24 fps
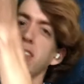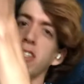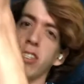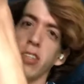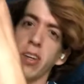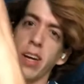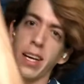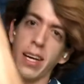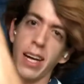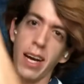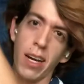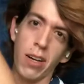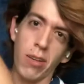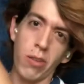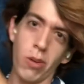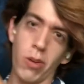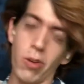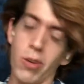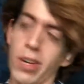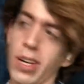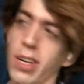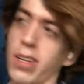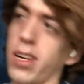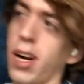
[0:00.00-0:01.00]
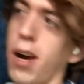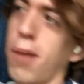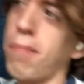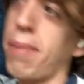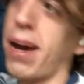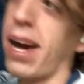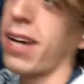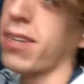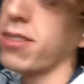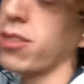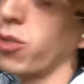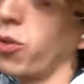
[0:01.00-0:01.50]
year I kind of grew it in
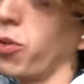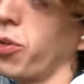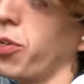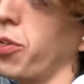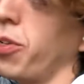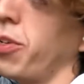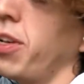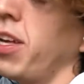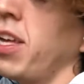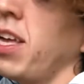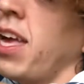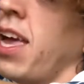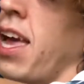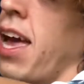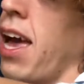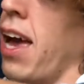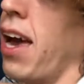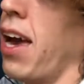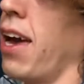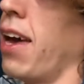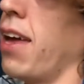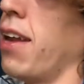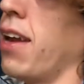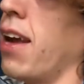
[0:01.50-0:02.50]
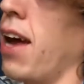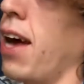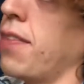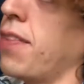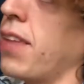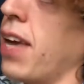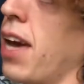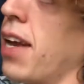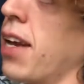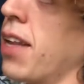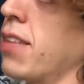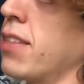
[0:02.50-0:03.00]
compact soil, and at the
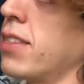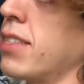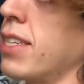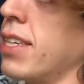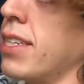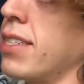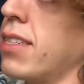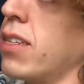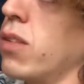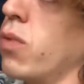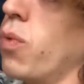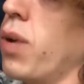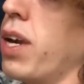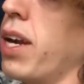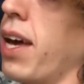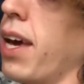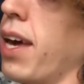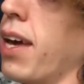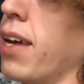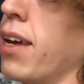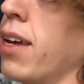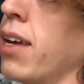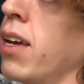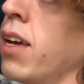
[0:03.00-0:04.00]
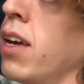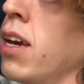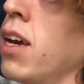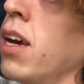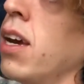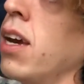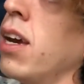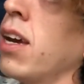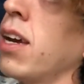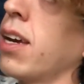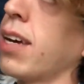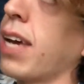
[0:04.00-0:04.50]
end of the season when I
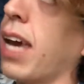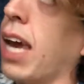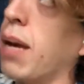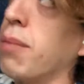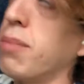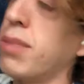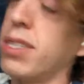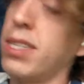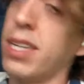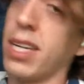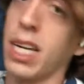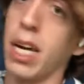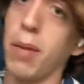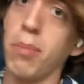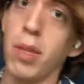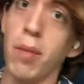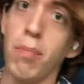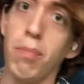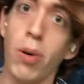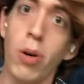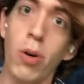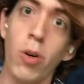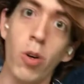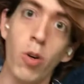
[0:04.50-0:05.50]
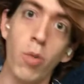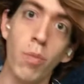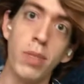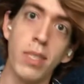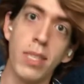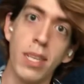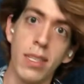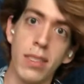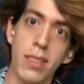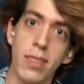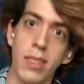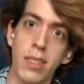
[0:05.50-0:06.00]
came to dig up the bulbs,
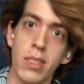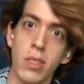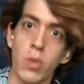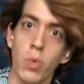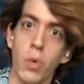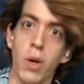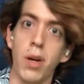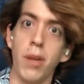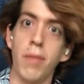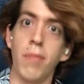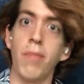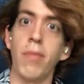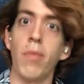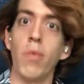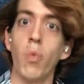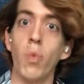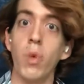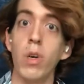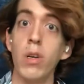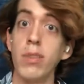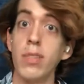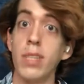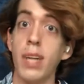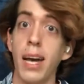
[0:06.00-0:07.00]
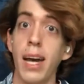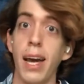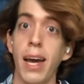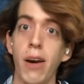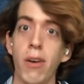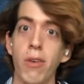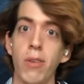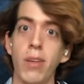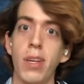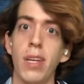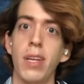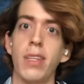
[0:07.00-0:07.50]
since this one will die
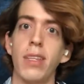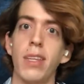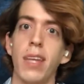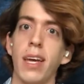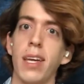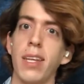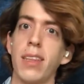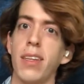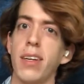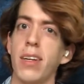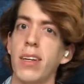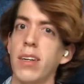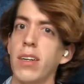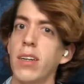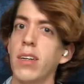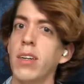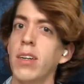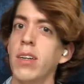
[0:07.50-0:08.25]
out in like the